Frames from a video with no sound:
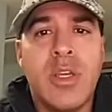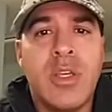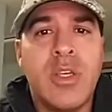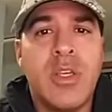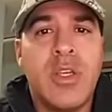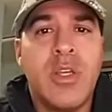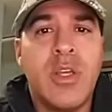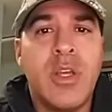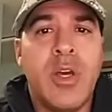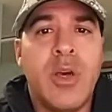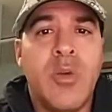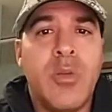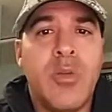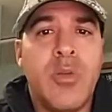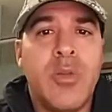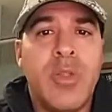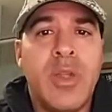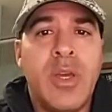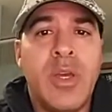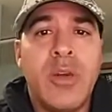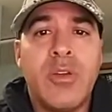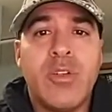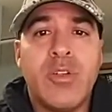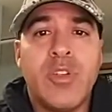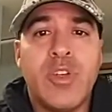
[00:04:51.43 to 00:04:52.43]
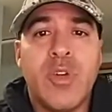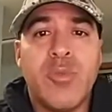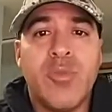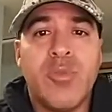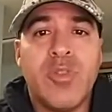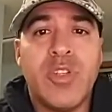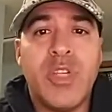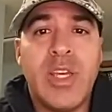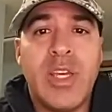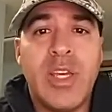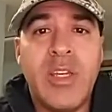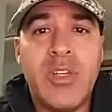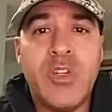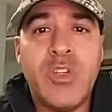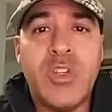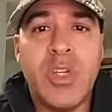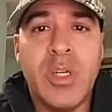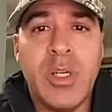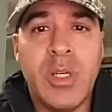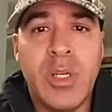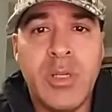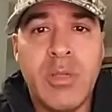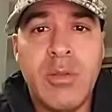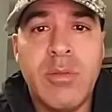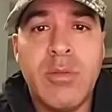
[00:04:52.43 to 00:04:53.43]
Their
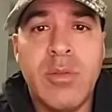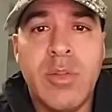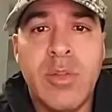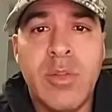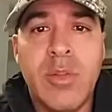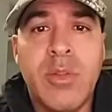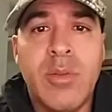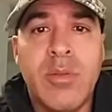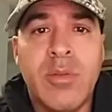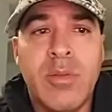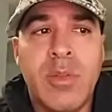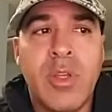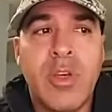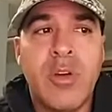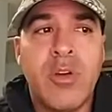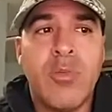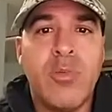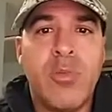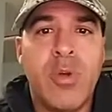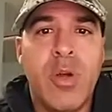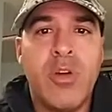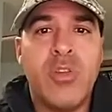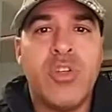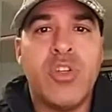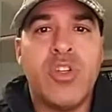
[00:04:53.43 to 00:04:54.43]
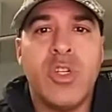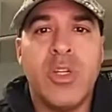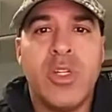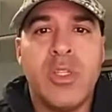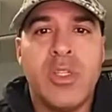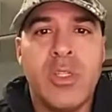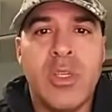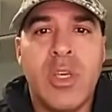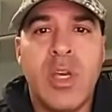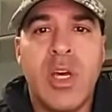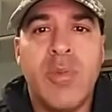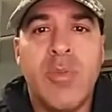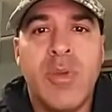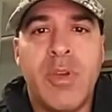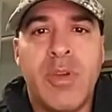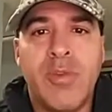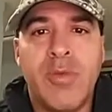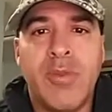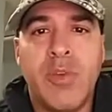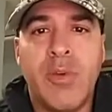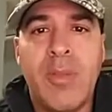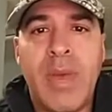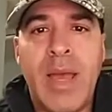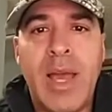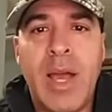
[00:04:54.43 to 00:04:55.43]
interpretation, their emotion is coming
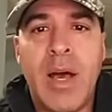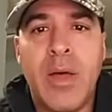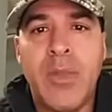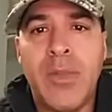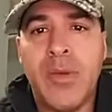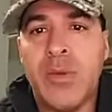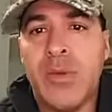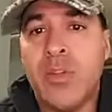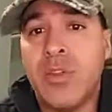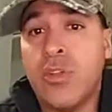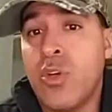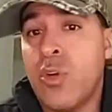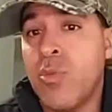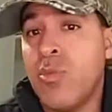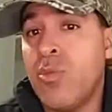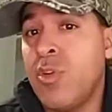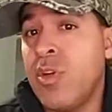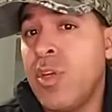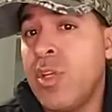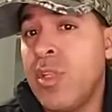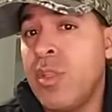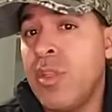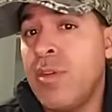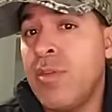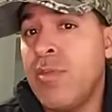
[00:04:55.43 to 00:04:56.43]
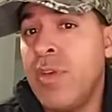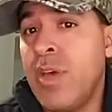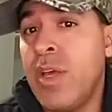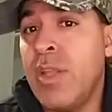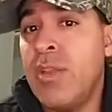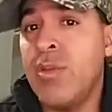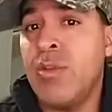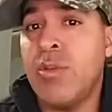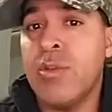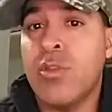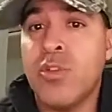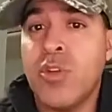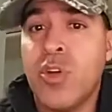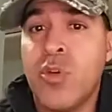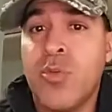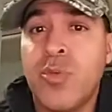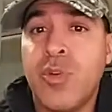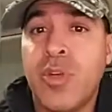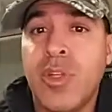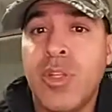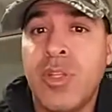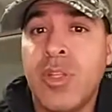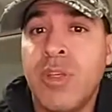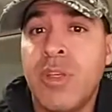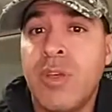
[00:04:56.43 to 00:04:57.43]
from how they're interpreting the event. They're
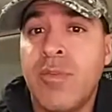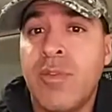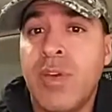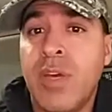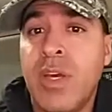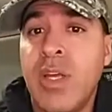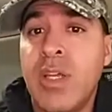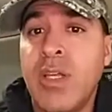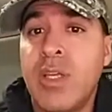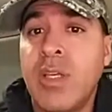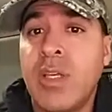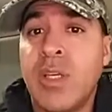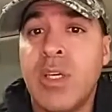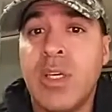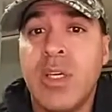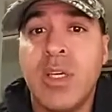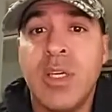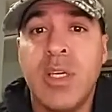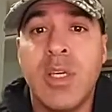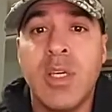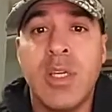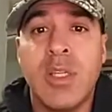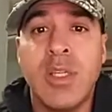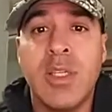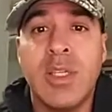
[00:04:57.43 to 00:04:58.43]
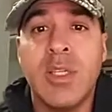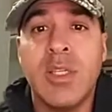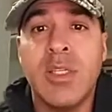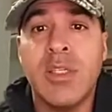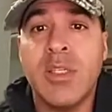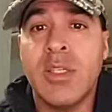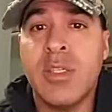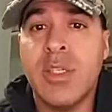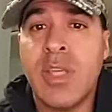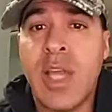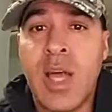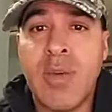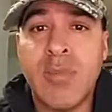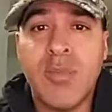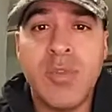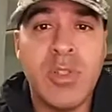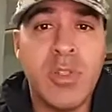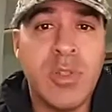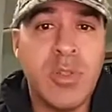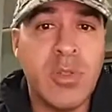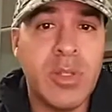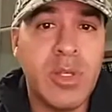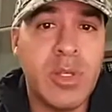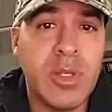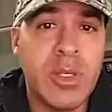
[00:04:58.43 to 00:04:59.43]
interpreting the event that this is
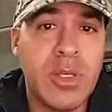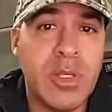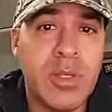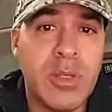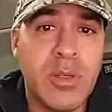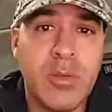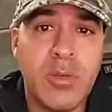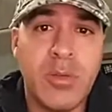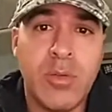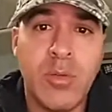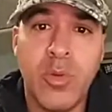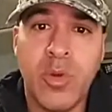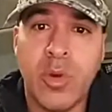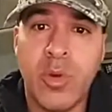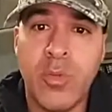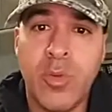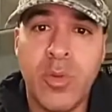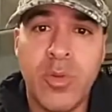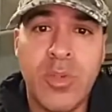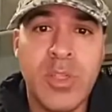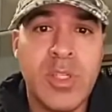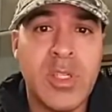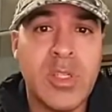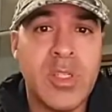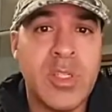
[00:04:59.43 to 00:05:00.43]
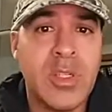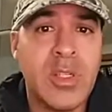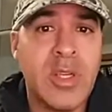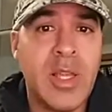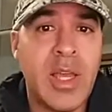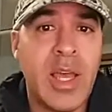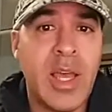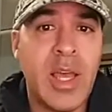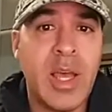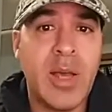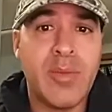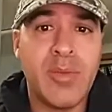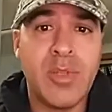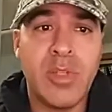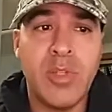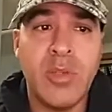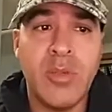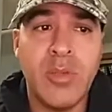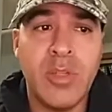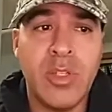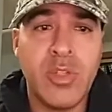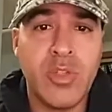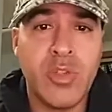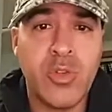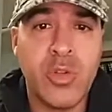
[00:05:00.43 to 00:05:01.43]
absolutely horrible. This is an
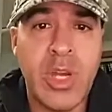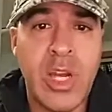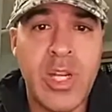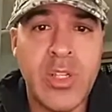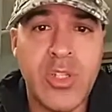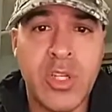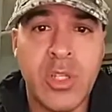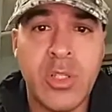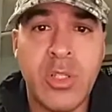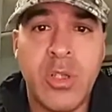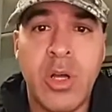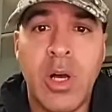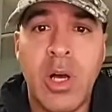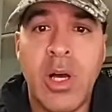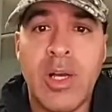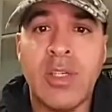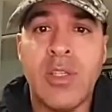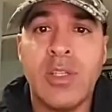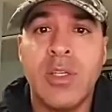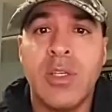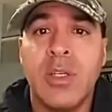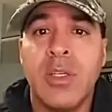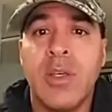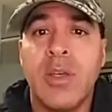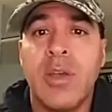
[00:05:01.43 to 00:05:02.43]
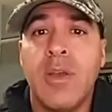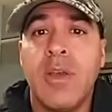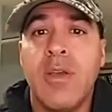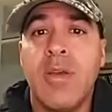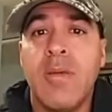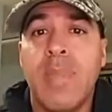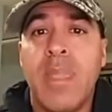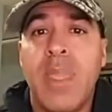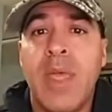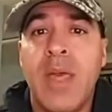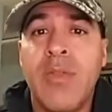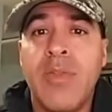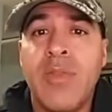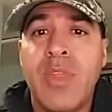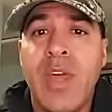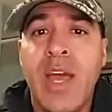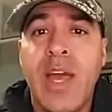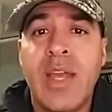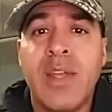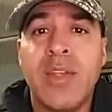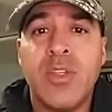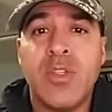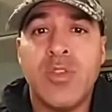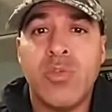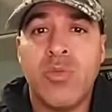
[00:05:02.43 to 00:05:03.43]
absolutely tragic loss. And
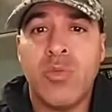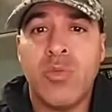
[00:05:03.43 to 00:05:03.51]
that is